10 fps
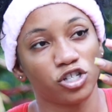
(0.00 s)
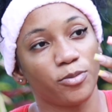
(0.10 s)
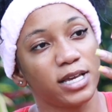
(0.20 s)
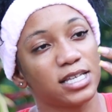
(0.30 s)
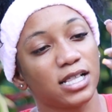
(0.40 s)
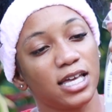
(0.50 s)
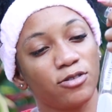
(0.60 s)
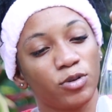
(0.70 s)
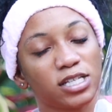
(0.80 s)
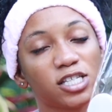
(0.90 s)
So basically,
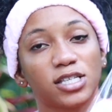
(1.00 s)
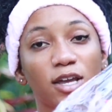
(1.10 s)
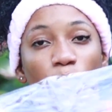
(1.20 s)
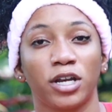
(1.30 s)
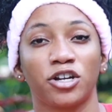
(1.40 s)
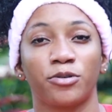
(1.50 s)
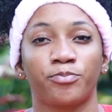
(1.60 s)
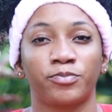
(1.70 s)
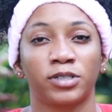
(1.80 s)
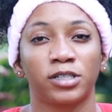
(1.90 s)
this is like when you're
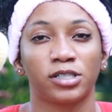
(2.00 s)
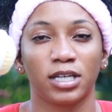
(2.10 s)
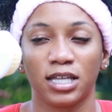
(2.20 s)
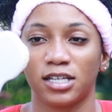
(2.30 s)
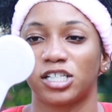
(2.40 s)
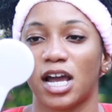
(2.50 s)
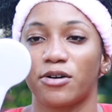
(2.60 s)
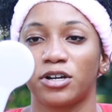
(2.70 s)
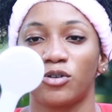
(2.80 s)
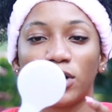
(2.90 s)
in the
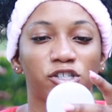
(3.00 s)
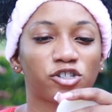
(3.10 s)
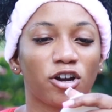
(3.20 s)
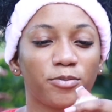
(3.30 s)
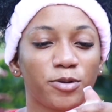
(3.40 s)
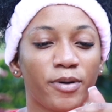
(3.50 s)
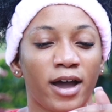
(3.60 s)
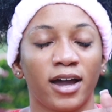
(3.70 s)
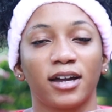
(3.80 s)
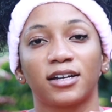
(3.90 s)
shower and you want to scrub your
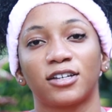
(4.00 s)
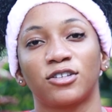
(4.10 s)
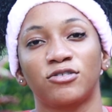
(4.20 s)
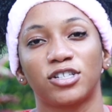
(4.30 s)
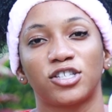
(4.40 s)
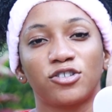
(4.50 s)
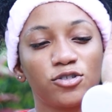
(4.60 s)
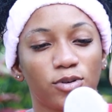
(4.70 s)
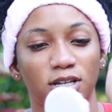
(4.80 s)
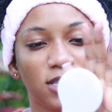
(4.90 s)
back, you just
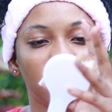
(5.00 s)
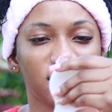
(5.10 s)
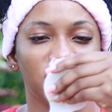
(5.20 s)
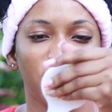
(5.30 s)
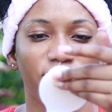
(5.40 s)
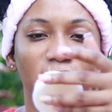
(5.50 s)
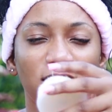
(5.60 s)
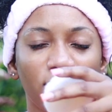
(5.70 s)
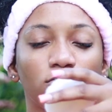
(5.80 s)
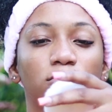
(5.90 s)
use one of these. Let's see if any...